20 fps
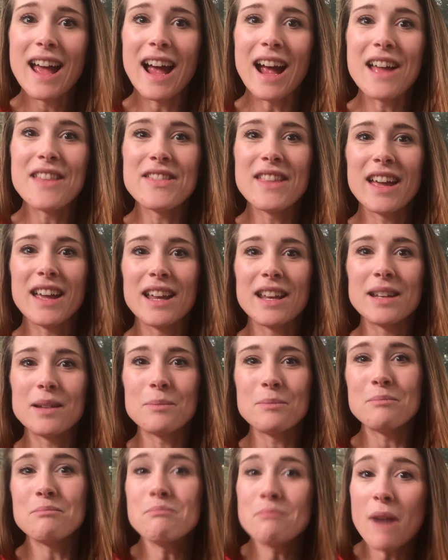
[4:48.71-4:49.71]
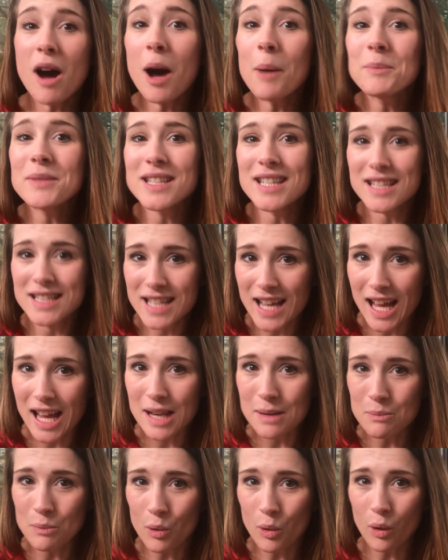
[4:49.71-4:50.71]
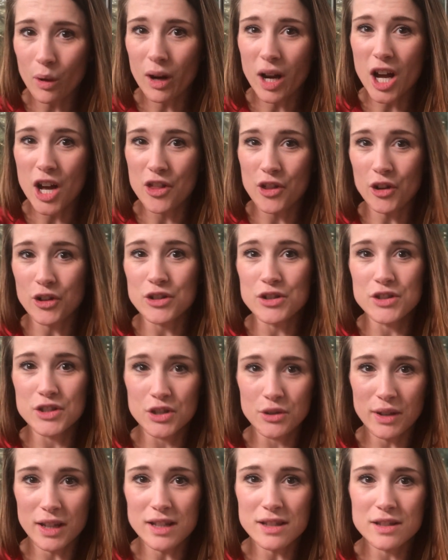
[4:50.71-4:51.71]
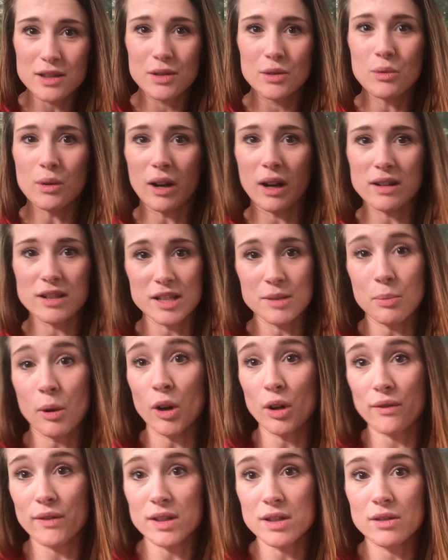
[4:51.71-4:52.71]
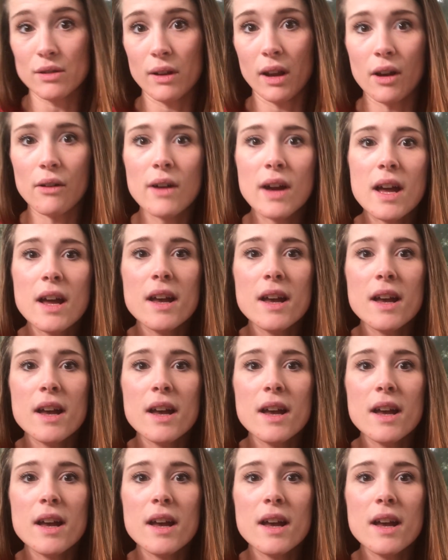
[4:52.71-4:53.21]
and then up to 10 more other students who are just part of the studio.